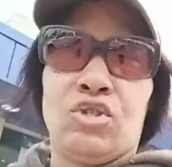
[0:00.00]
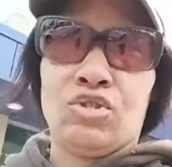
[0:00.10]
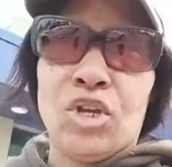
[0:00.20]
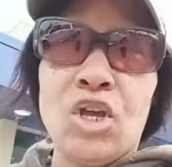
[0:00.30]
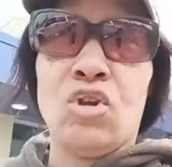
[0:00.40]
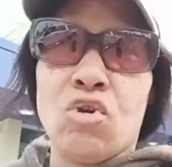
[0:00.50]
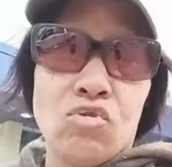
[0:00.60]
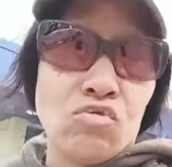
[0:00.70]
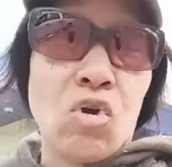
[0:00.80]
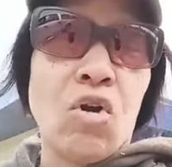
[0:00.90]
today
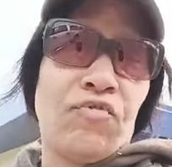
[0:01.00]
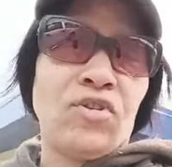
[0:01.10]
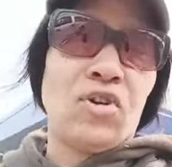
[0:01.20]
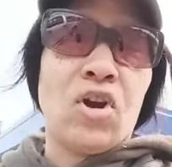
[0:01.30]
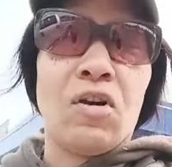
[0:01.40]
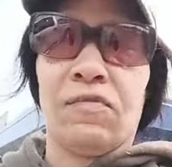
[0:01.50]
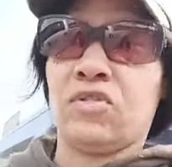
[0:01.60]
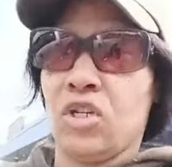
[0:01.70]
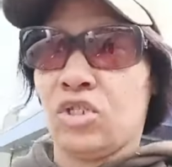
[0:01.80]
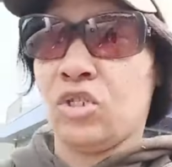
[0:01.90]
on Coffee and
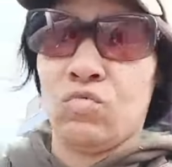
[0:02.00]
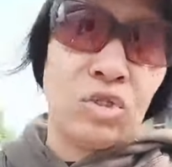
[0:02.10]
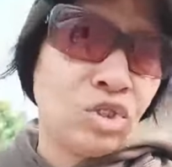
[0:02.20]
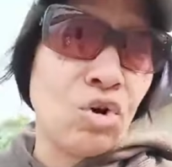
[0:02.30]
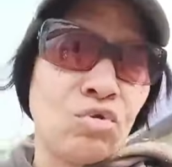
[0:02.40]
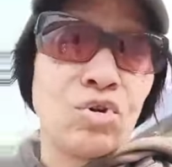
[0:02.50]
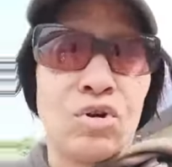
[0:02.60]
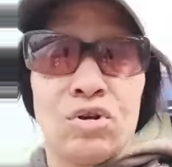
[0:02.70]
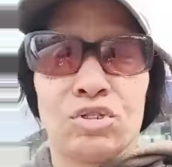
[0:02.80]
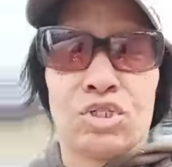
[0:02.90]
Conversation with your
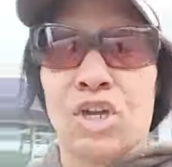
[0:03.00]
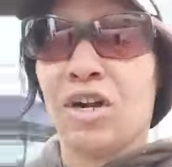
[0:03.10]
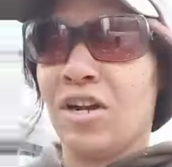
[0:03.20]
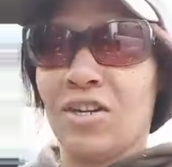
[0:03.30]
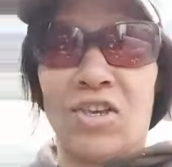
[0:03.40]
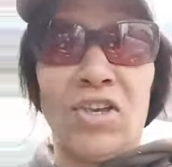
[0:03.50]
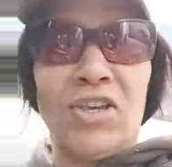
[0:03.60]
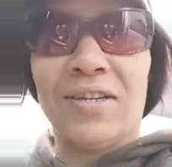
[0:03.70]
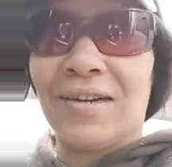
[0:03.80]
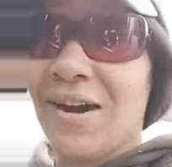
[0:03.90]
girl, Shad
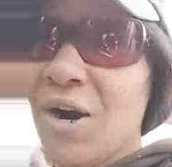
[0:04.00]
I